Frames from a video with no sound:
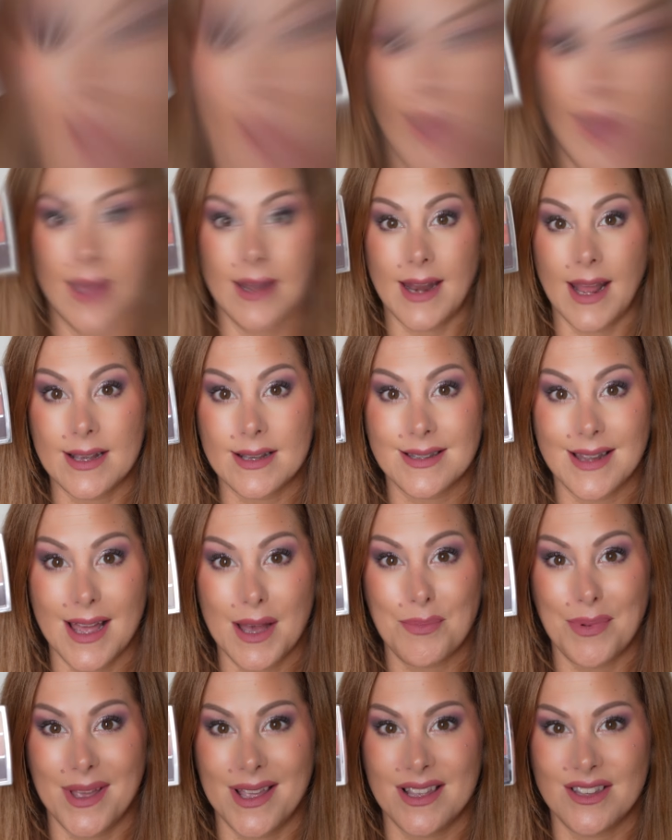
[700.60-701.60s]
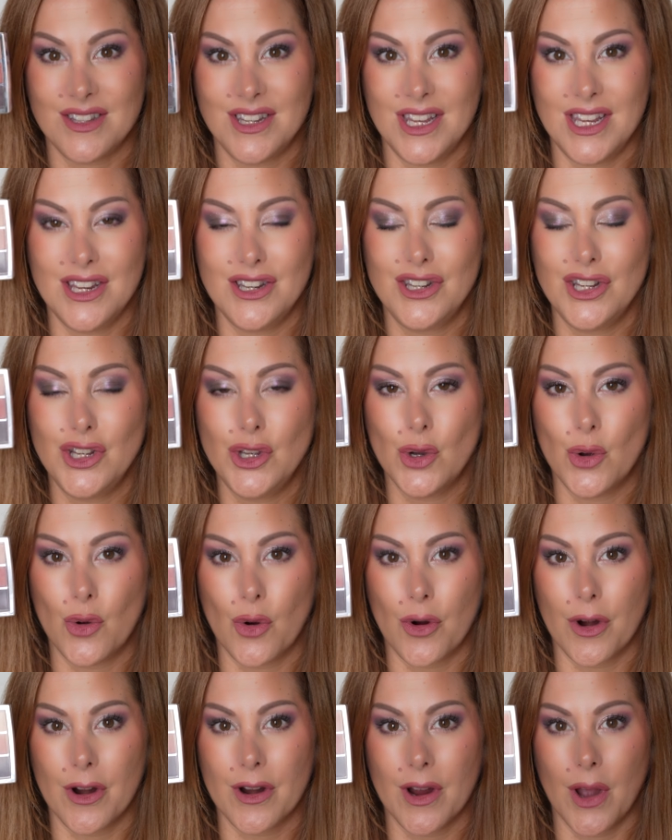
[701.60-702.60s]
And next up is the
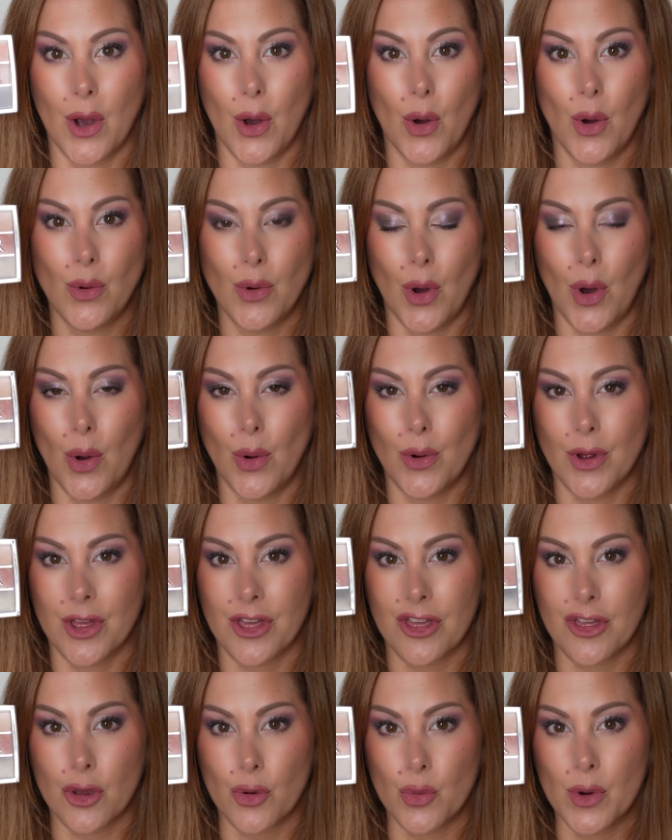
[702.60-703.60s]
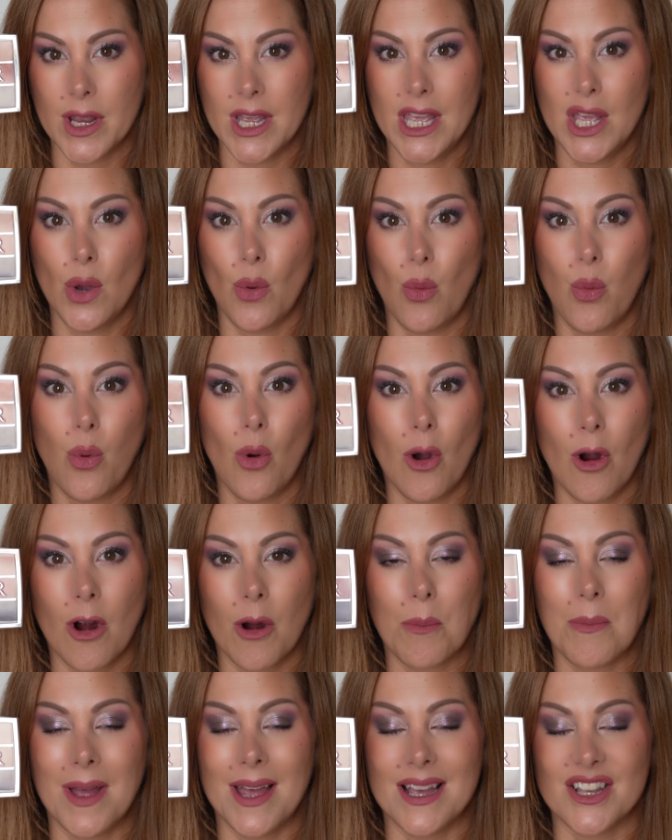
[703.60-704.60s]
Dior 003
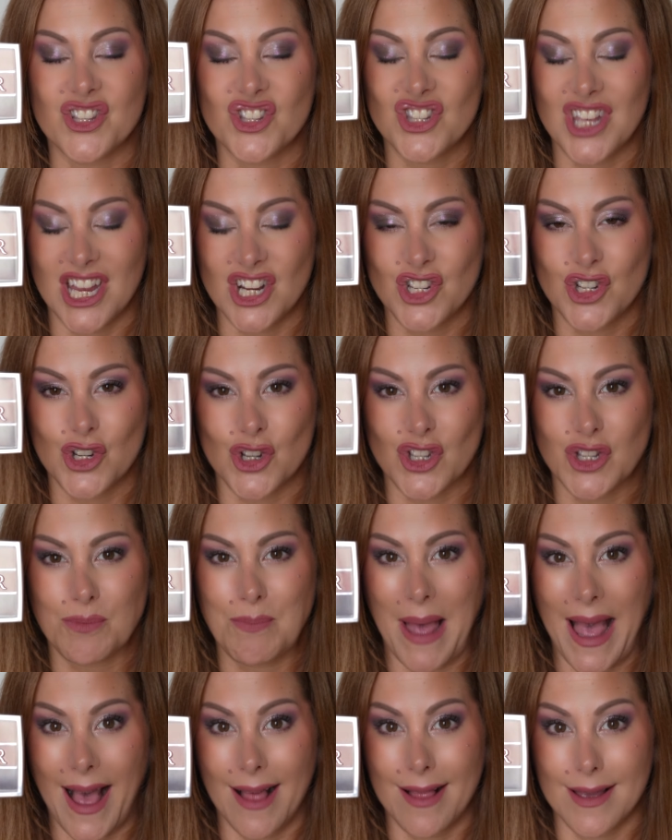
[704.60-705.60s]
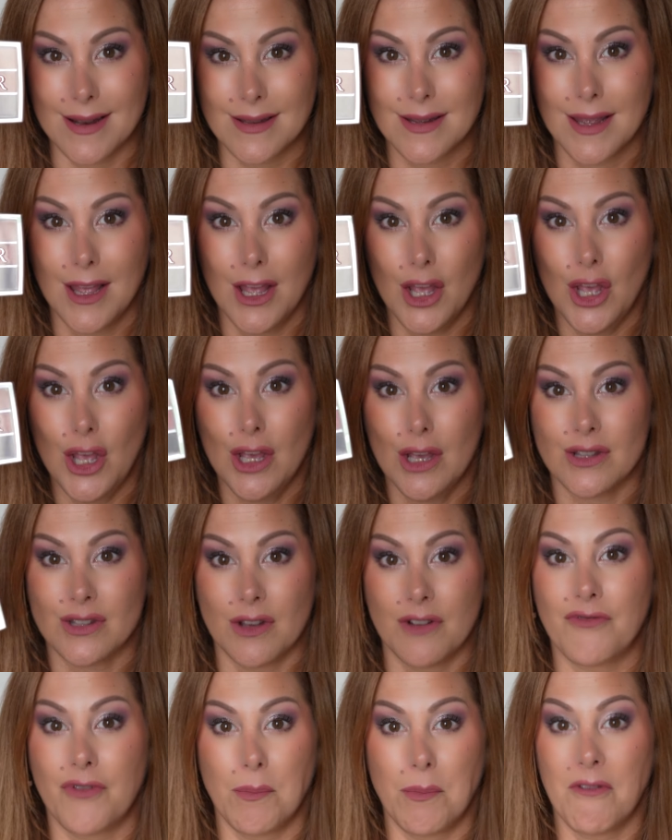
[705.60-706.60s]
Warm Essentials palette. So
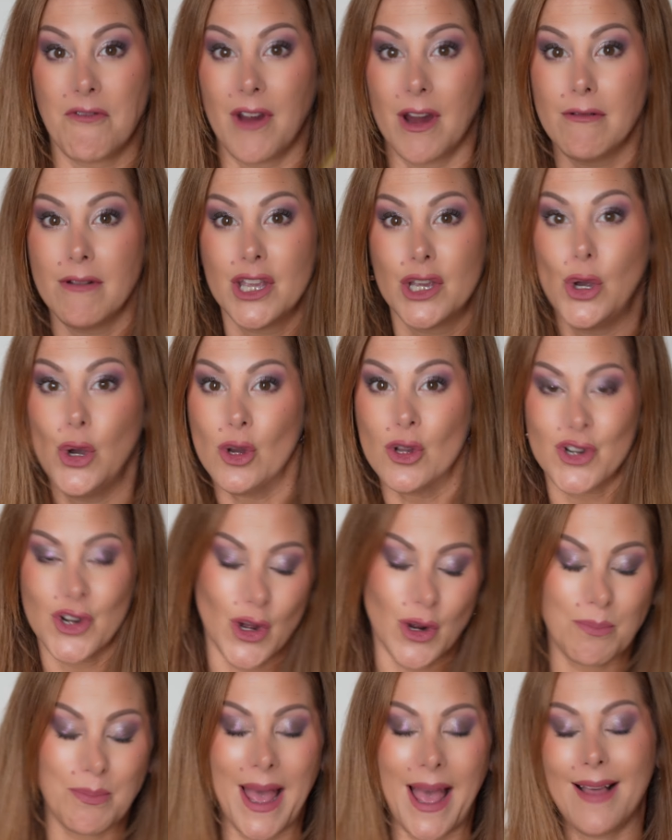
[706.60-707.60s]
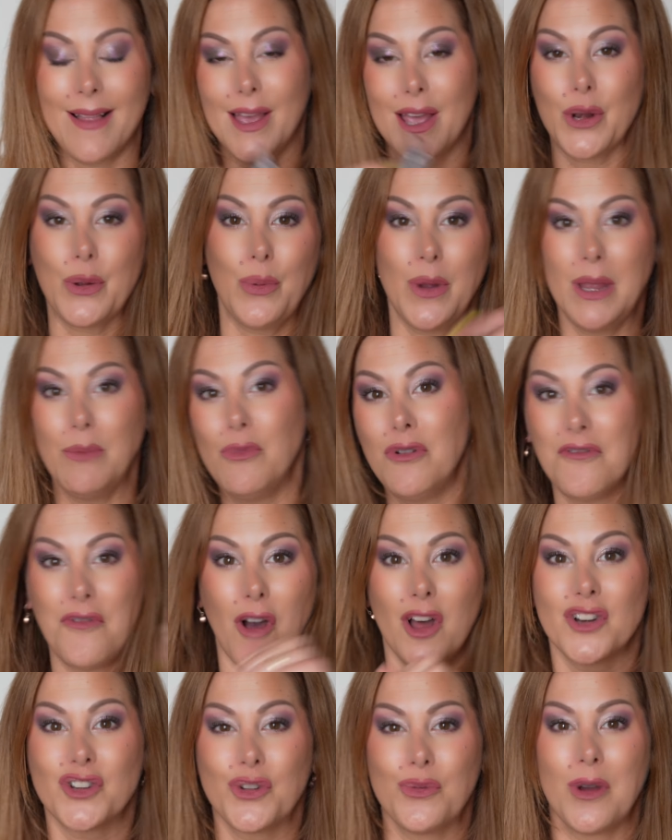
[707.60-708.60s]
from a very cool tone palette, we move
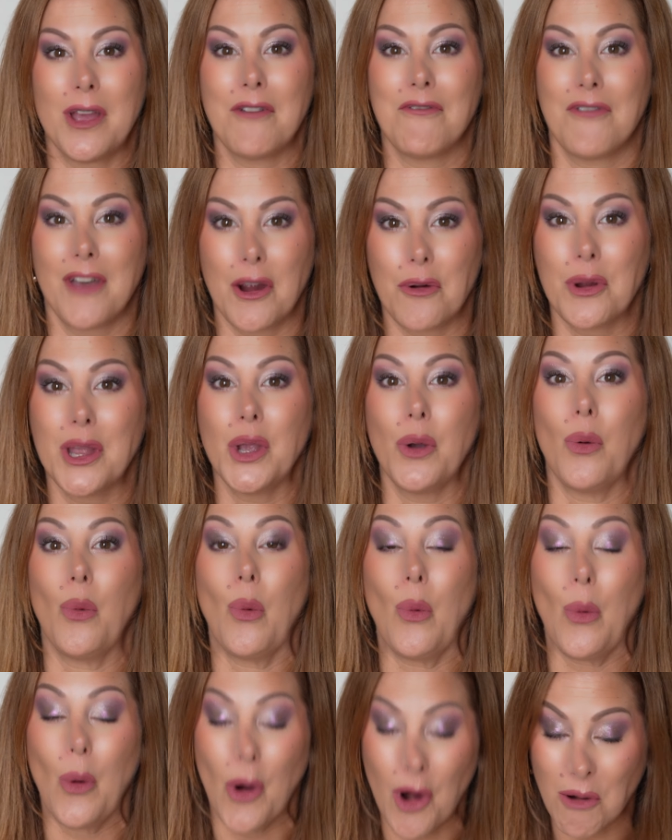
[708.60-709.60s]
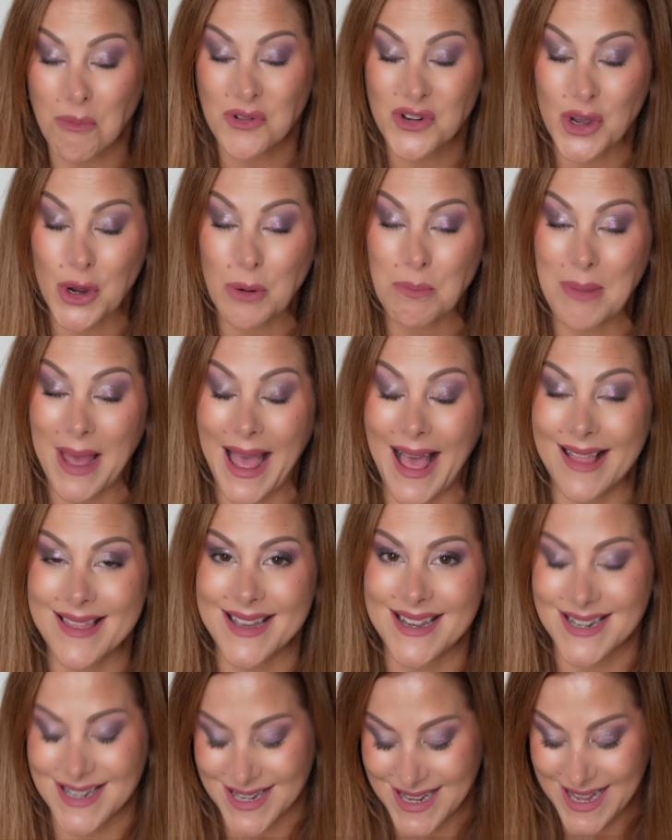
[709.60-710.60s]
on to a very warm tone
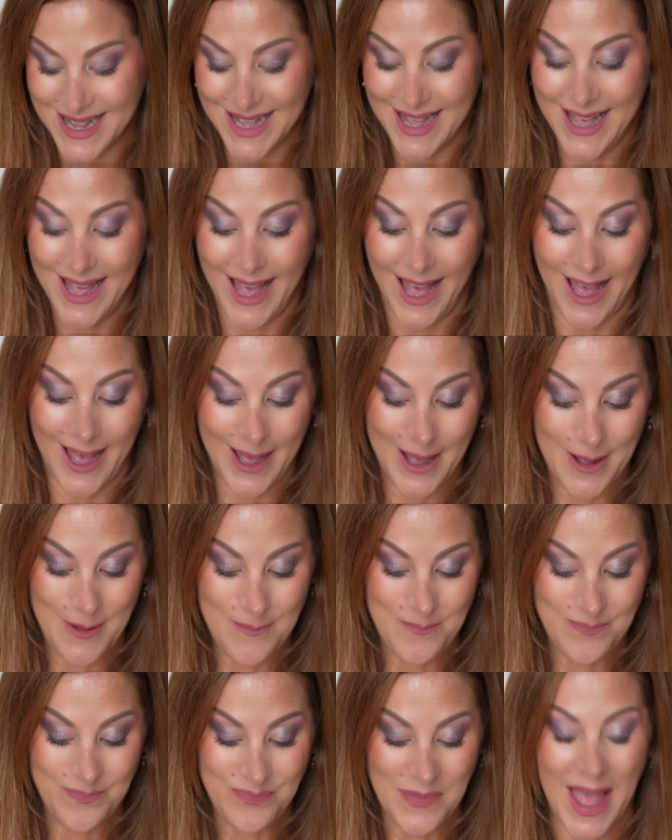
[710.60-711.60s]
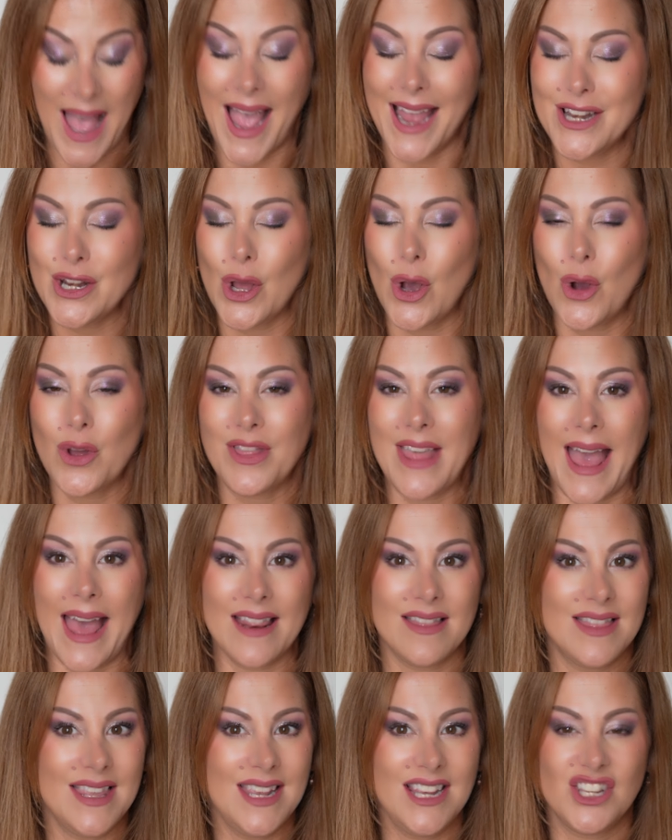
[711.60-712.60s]
palette. I know
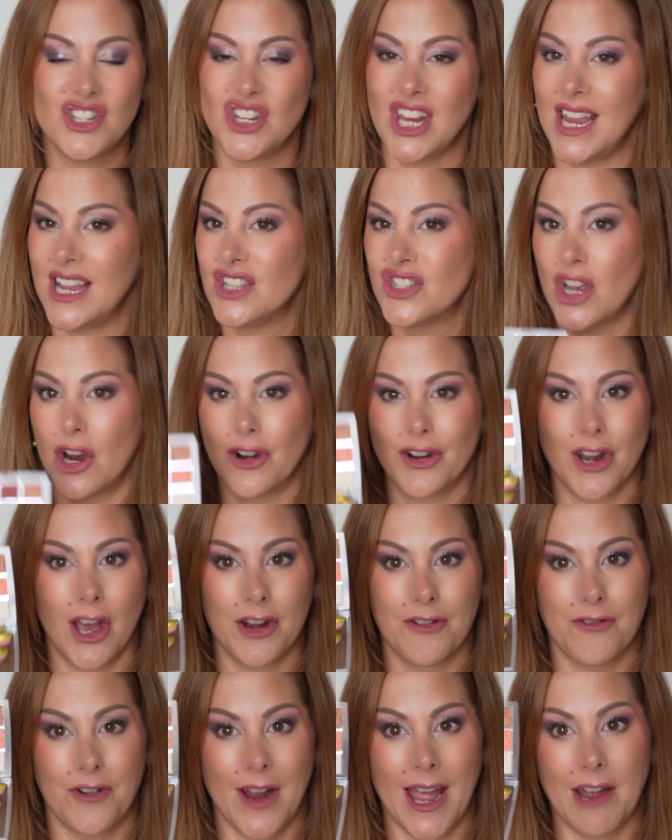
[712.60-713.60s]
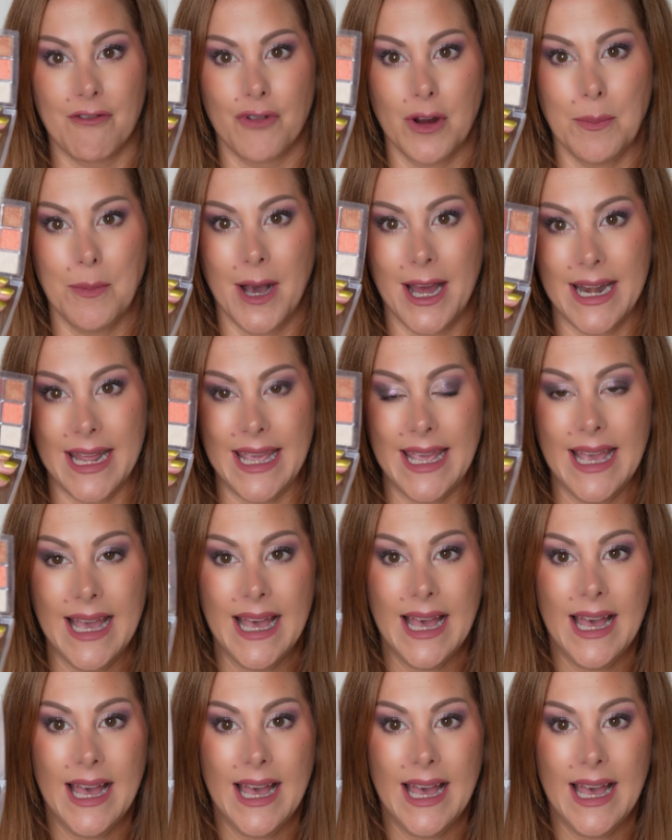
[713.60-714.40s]
that these shades are not for everybody.